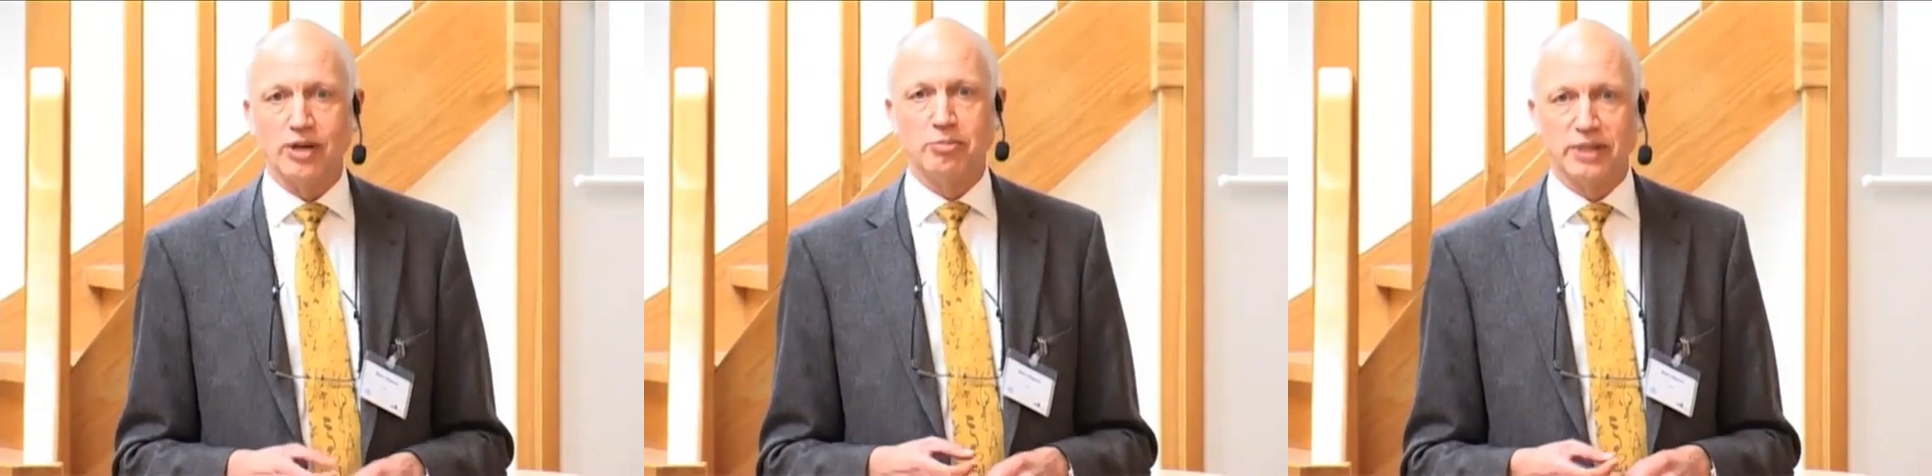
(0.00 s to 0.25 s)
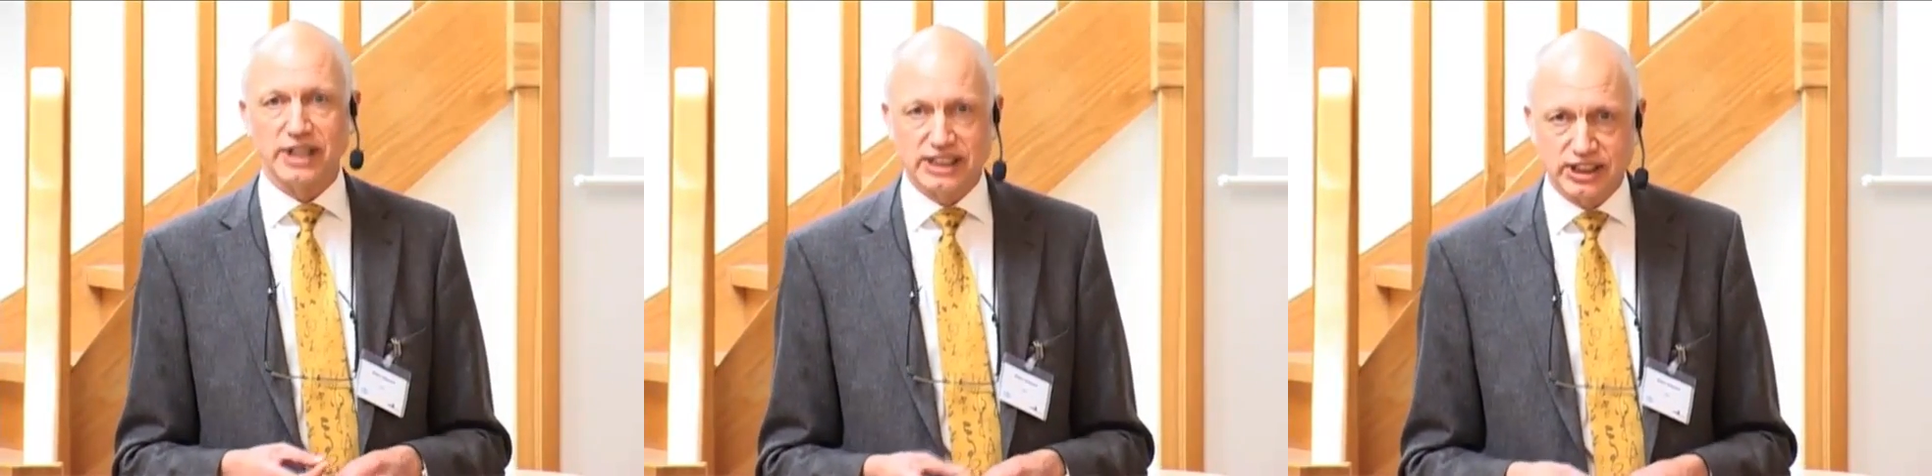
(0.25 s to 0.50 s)

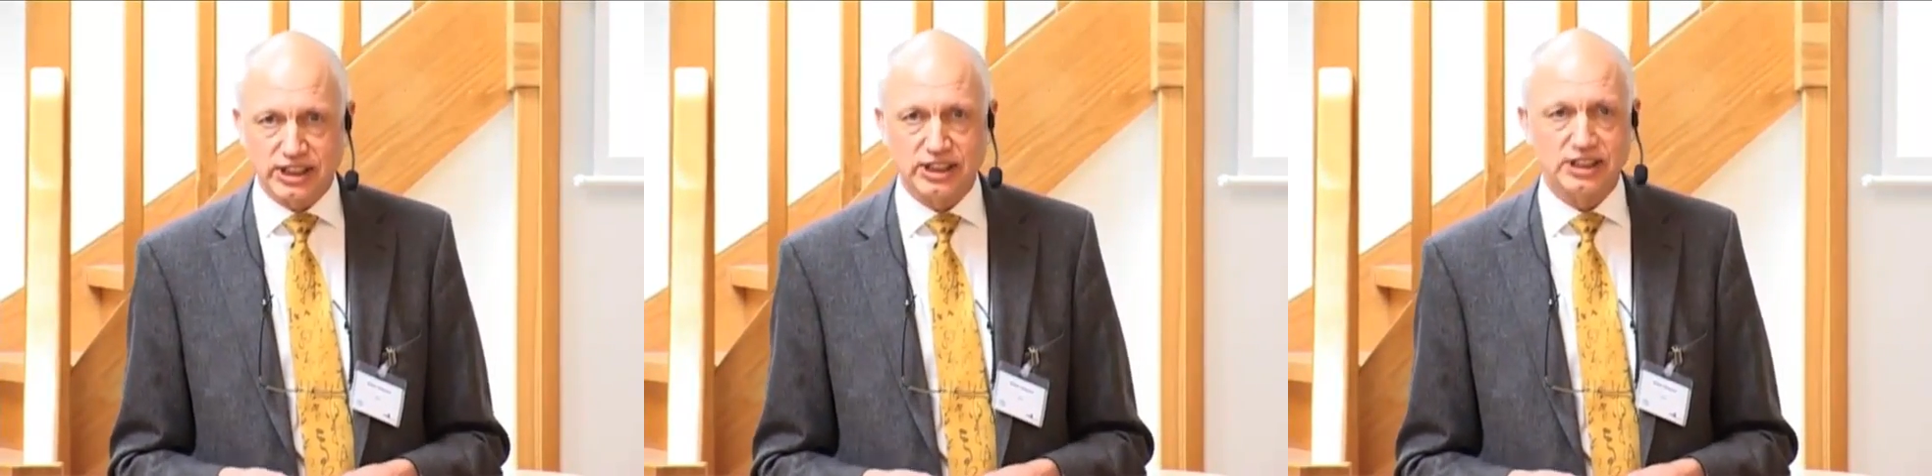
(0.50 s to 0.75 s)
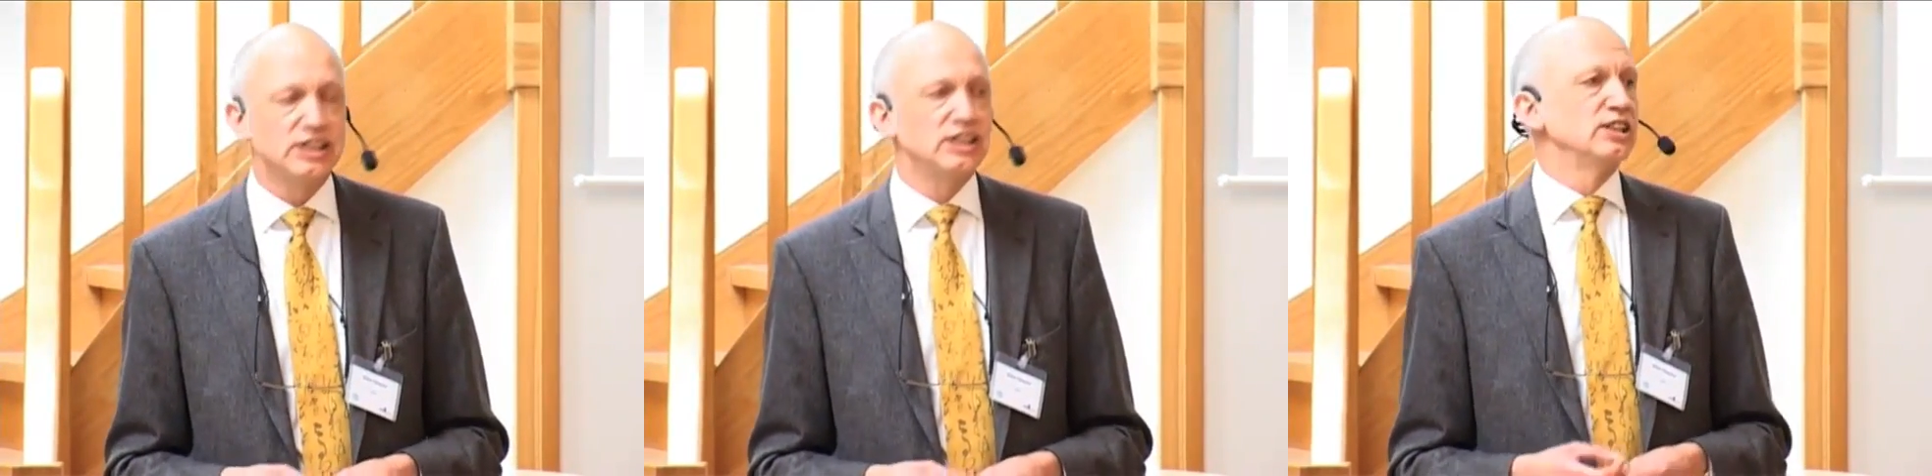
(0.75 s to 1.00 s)
and
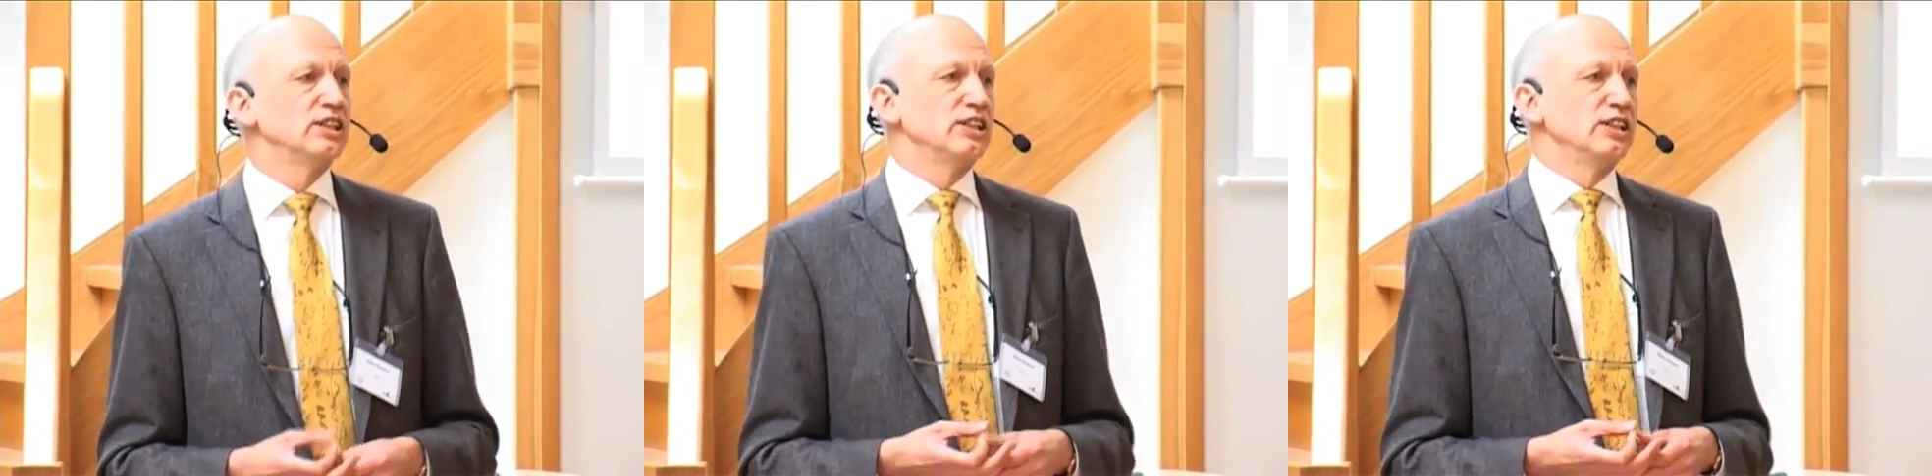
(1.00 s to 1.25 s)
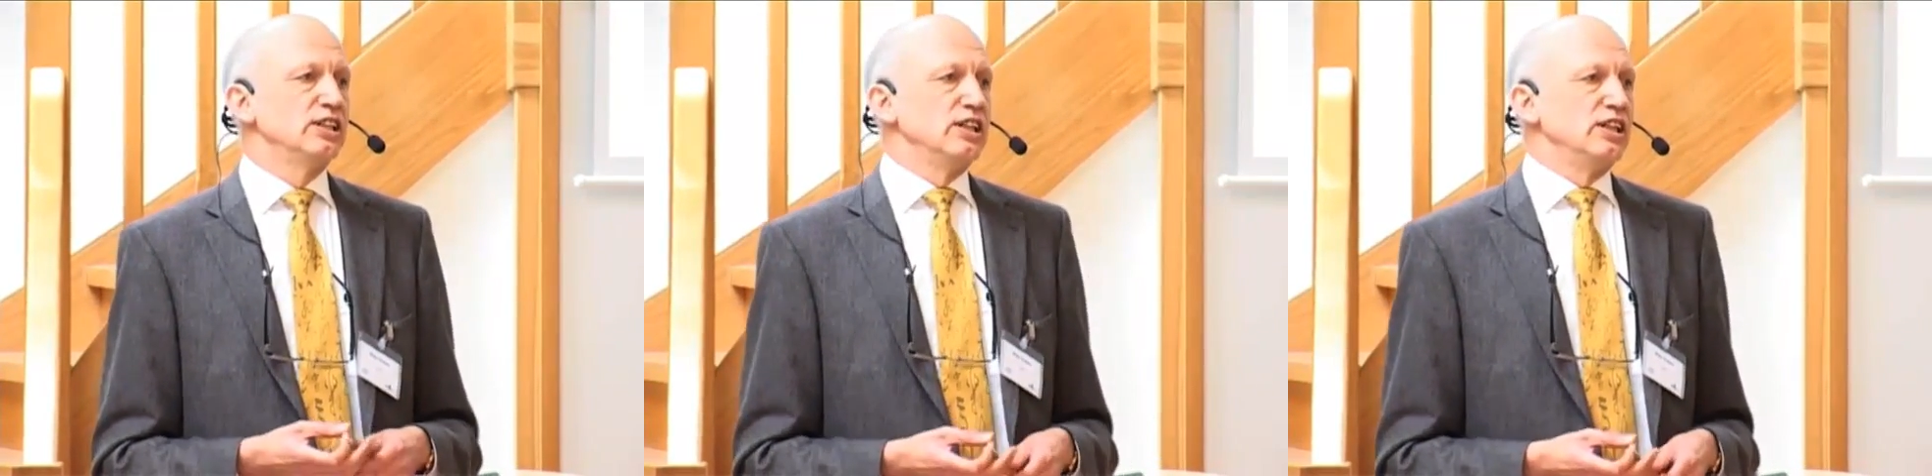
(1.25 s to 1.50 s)
better,
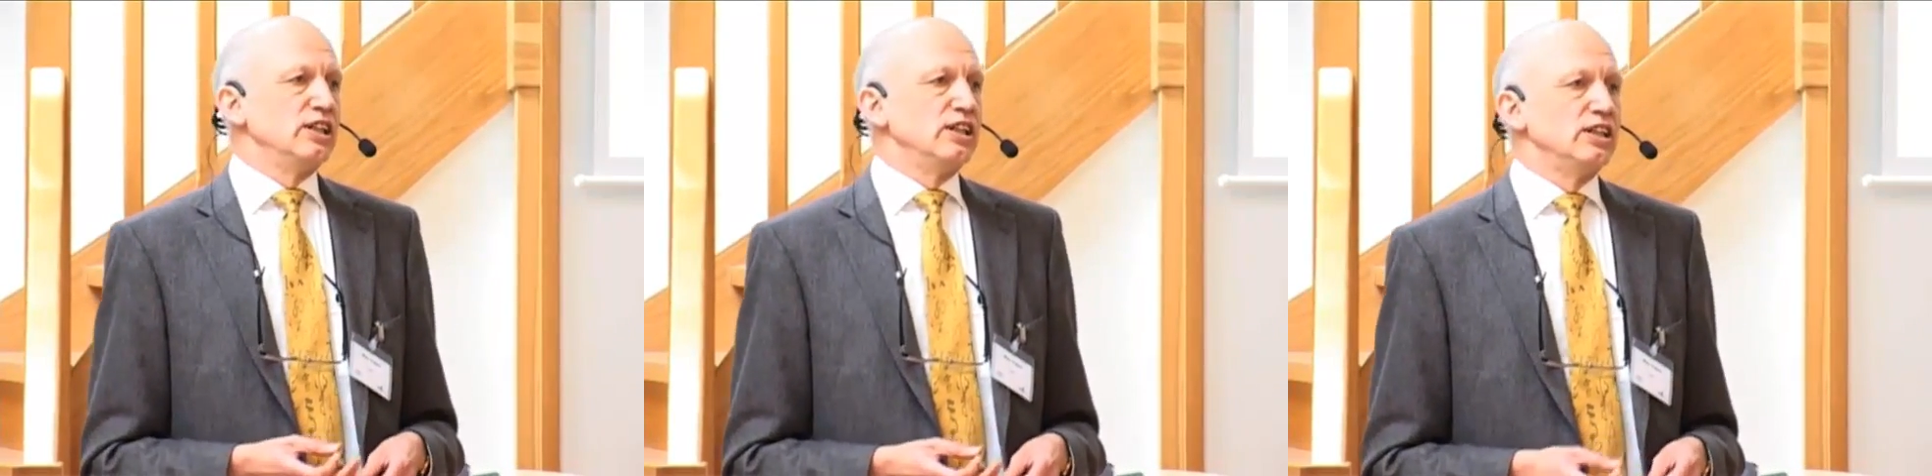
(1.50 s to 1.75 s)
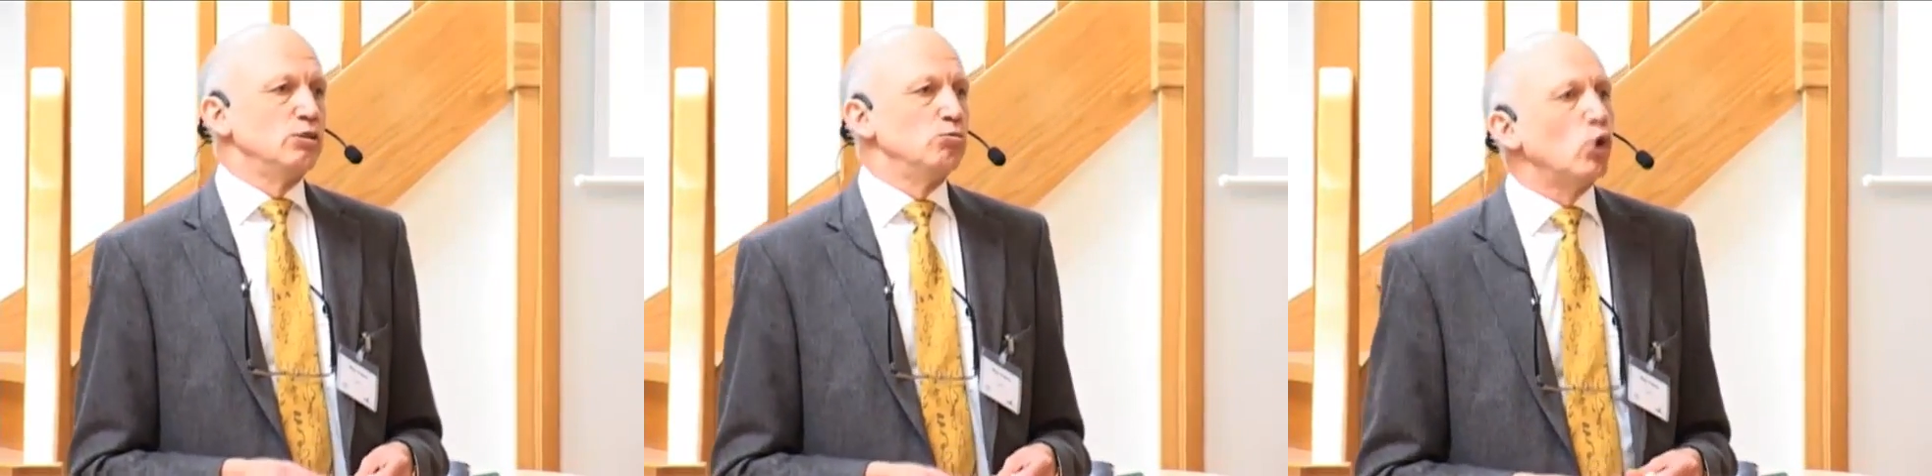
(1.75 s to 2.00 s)

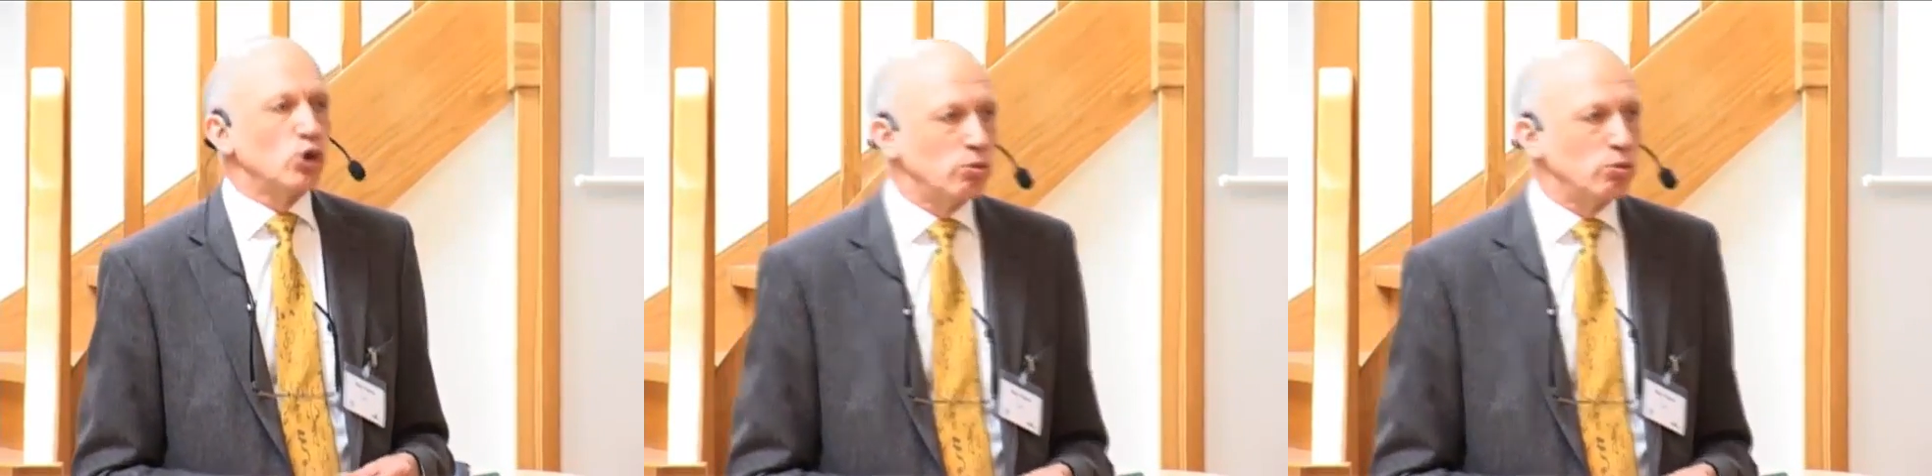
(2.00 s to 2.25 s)
more